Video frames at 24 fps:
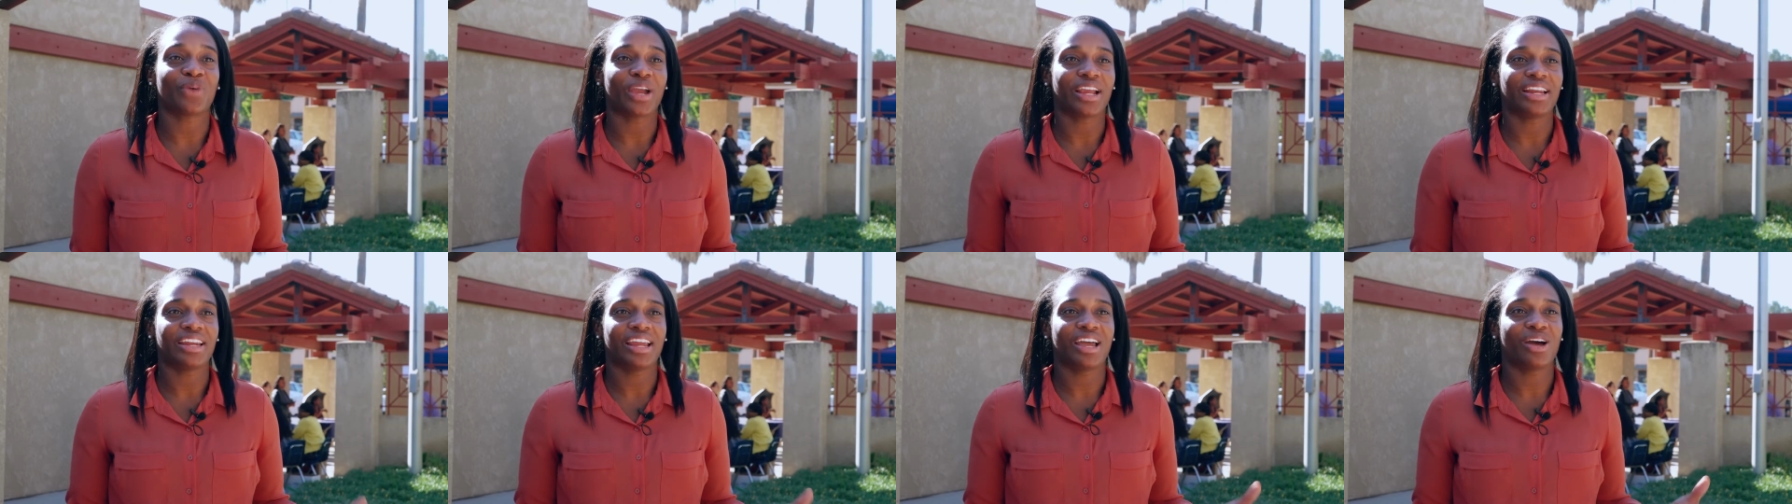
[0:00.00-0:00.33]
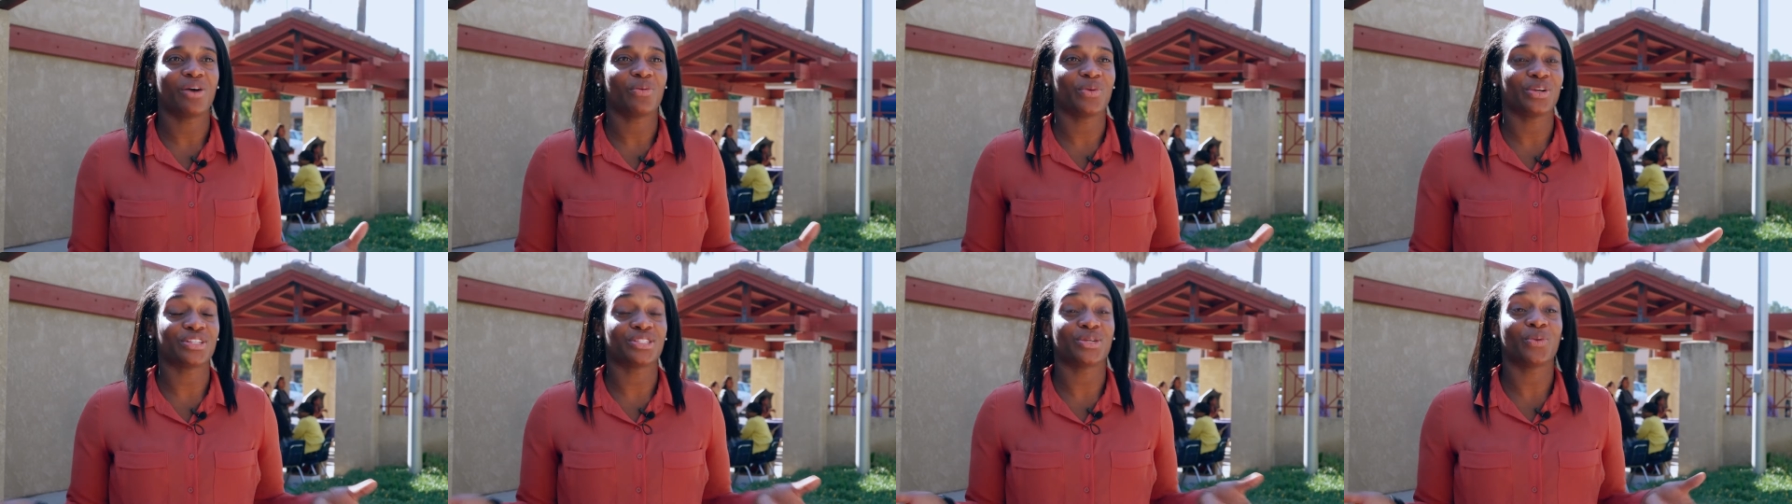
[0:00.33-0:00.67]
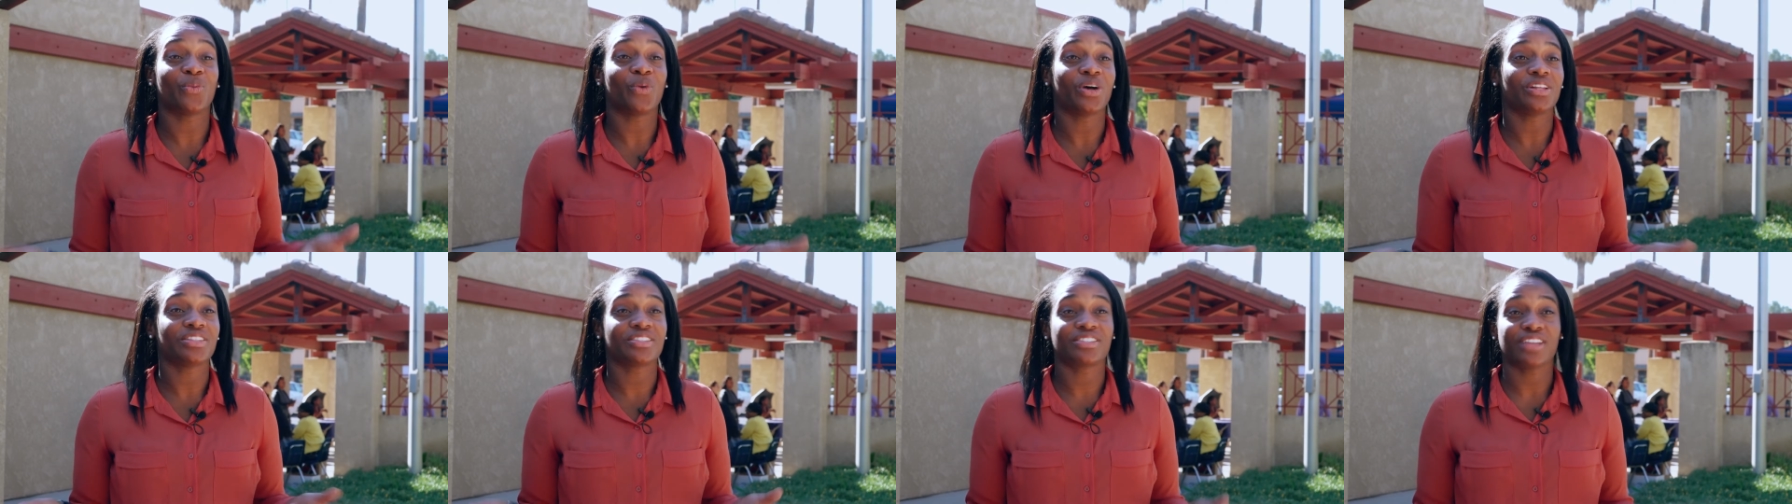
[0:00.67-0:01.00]
right now, it's a
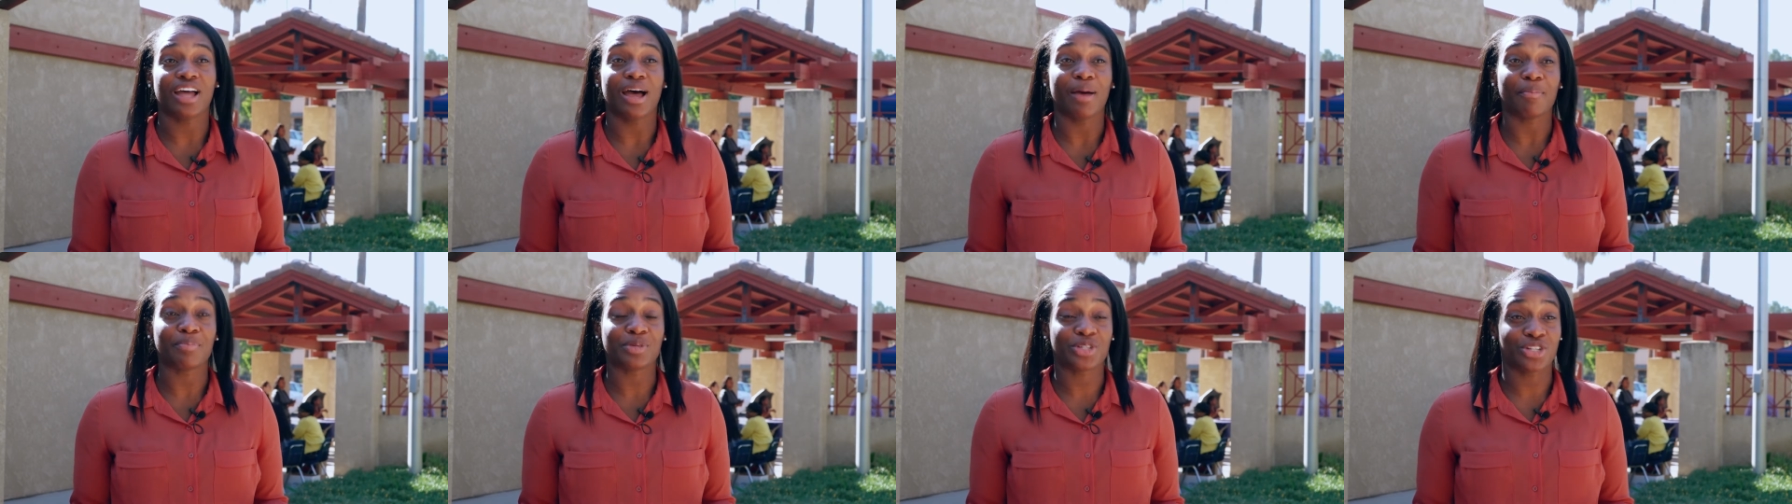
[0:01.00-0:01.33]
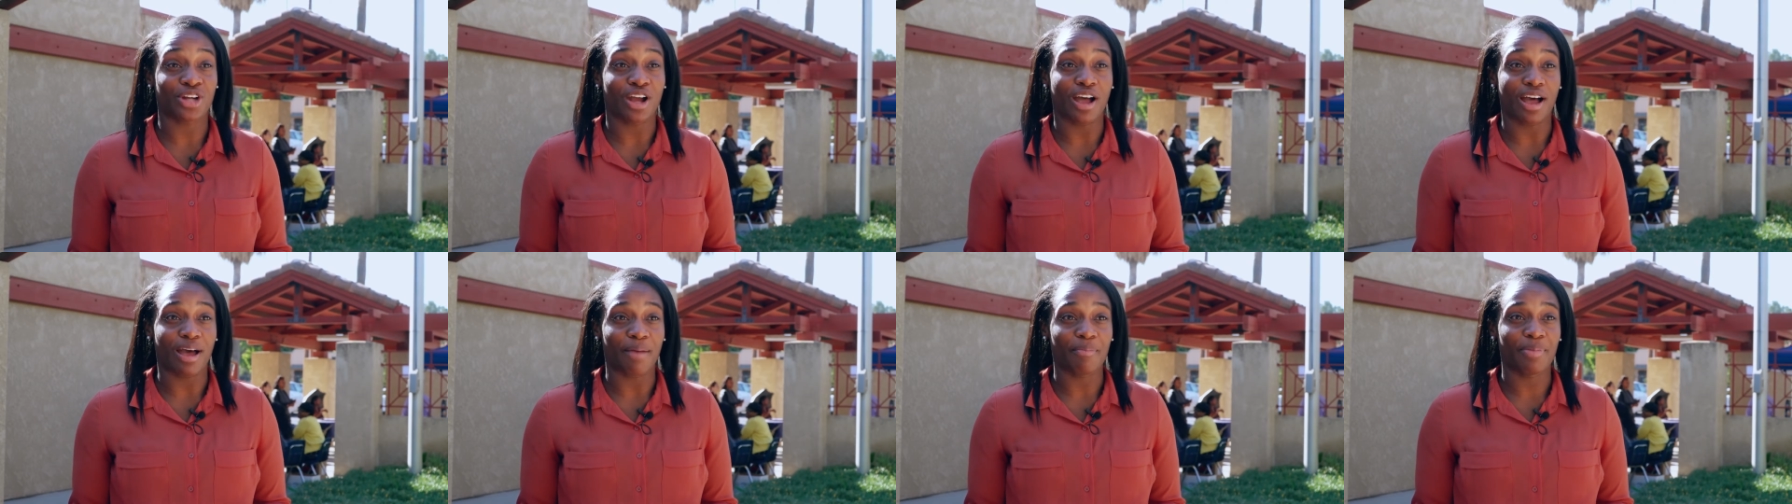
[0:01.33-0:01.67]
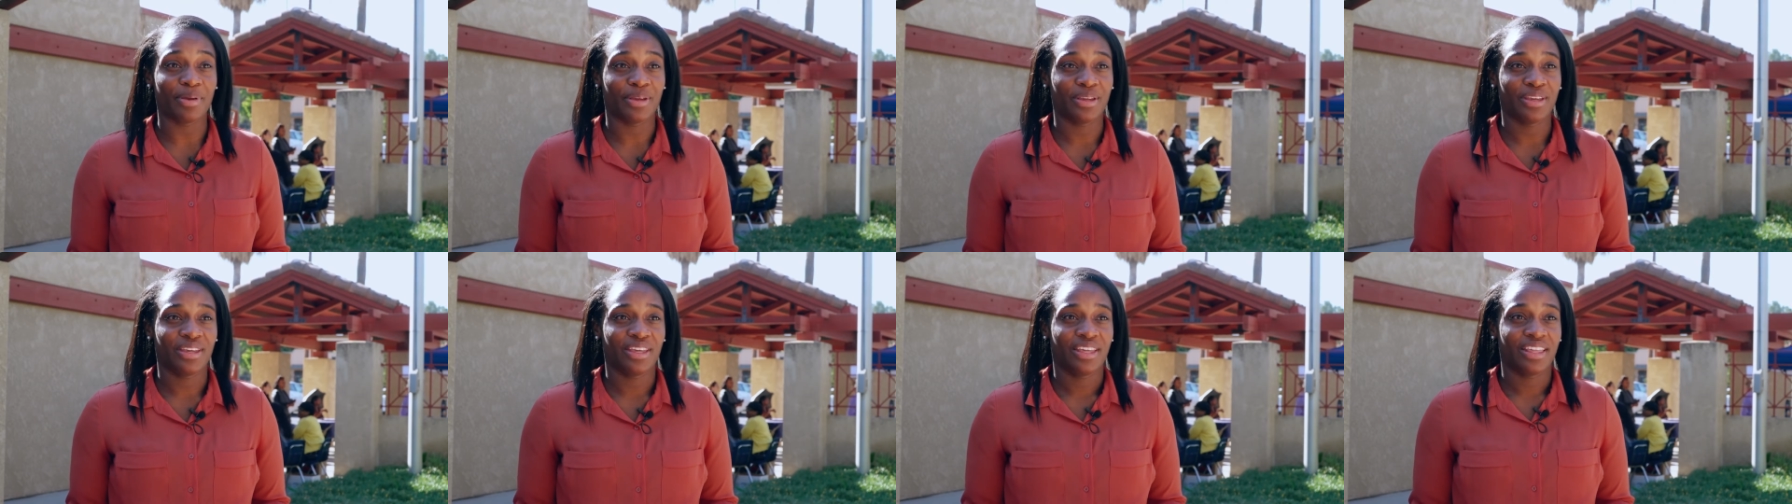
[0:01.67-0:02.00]
one-stop shop
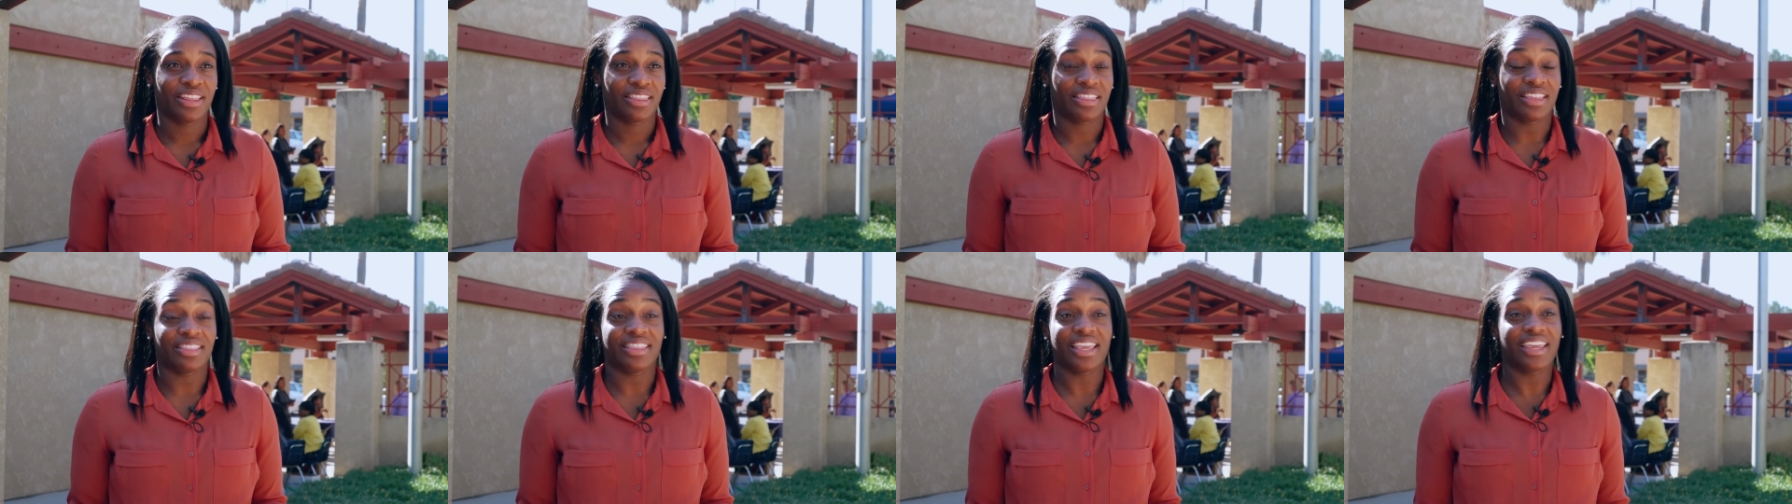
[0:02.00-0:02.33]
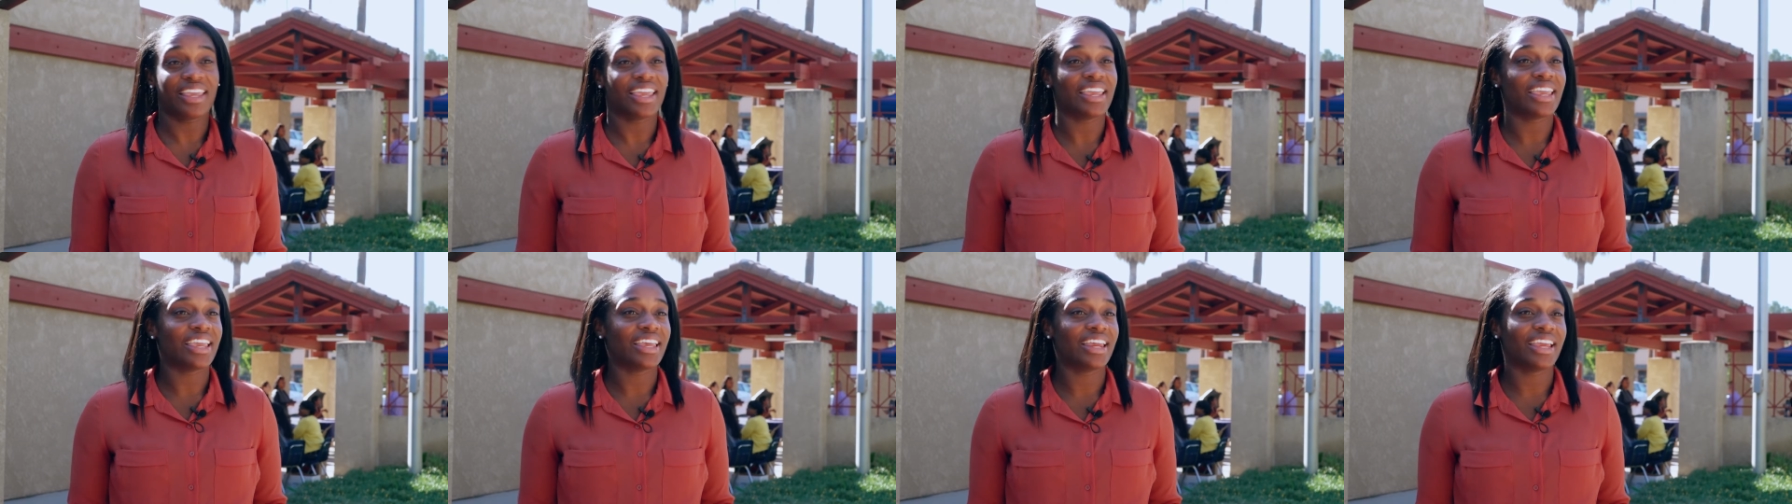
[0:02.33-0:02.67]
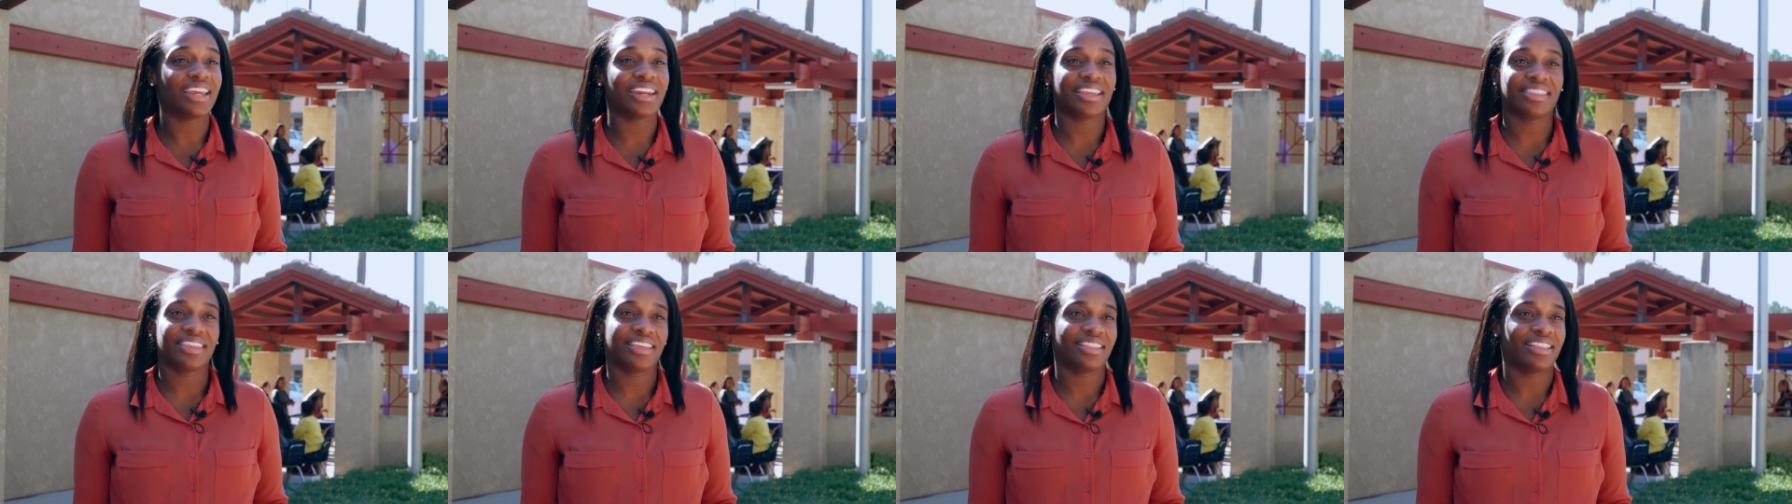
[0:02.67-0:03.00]
that they can get
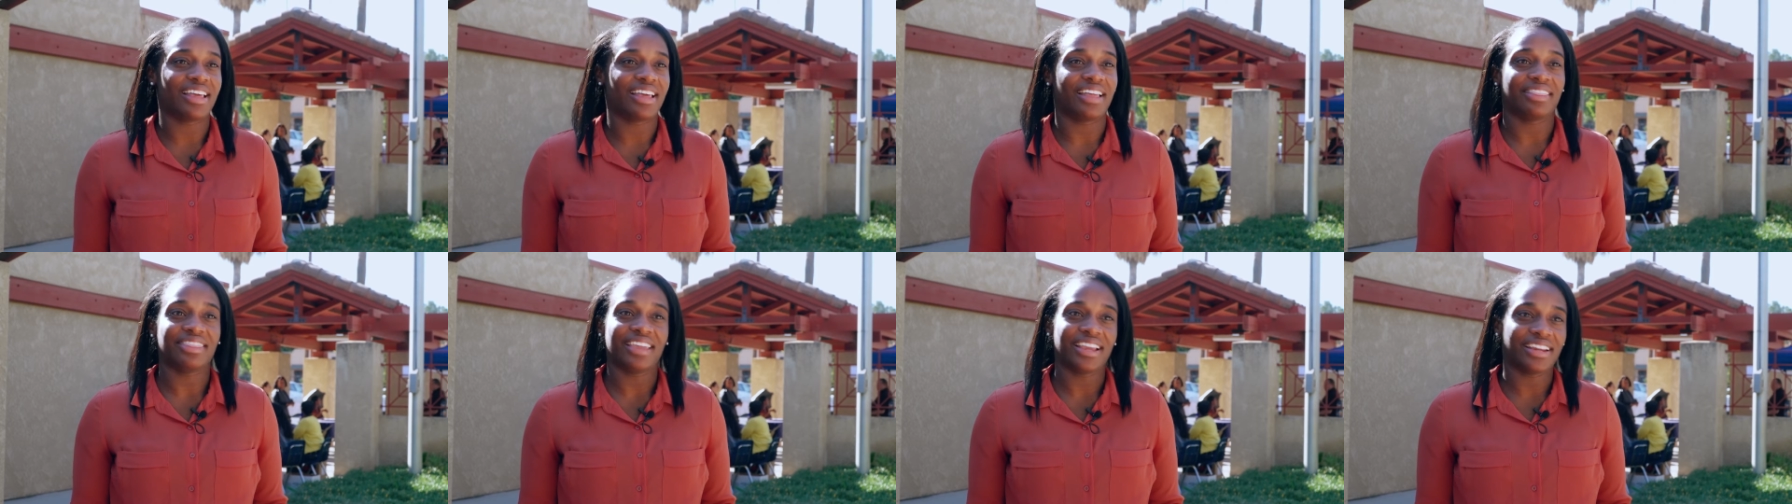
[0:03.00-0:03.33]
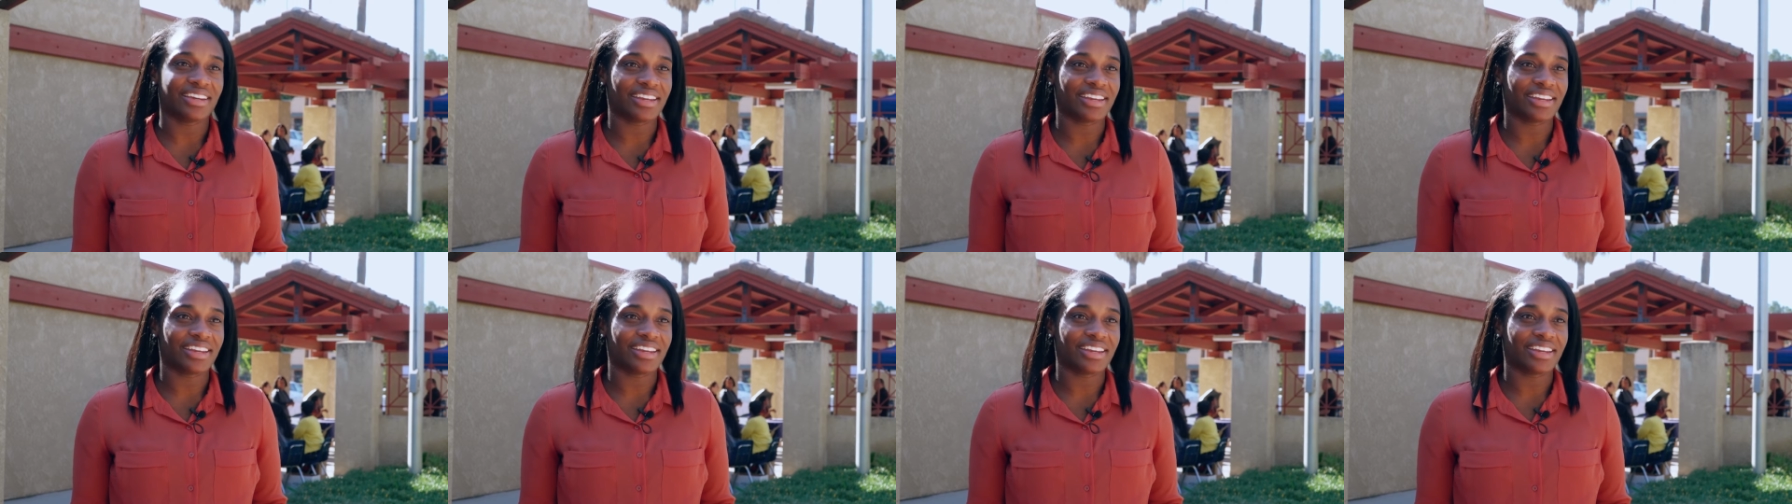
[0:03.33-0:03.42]
anything that they